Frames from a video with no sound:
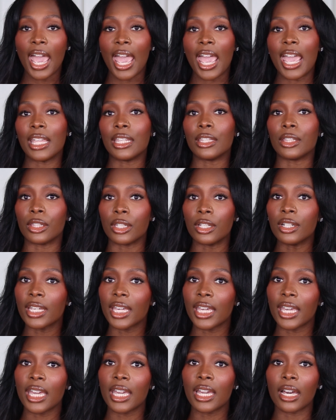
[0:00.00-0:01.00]
and
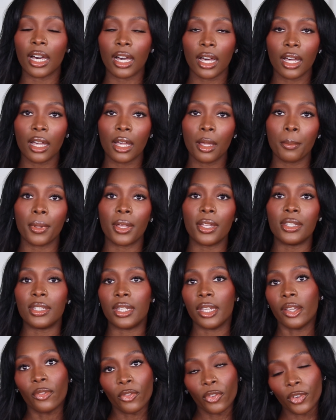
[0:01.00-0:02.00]
looking up
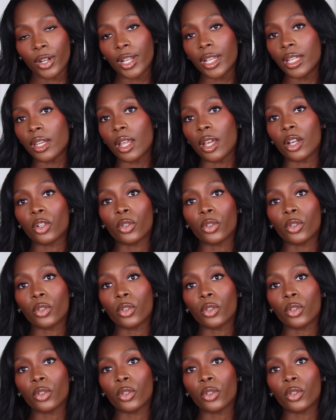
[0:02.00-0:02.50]
different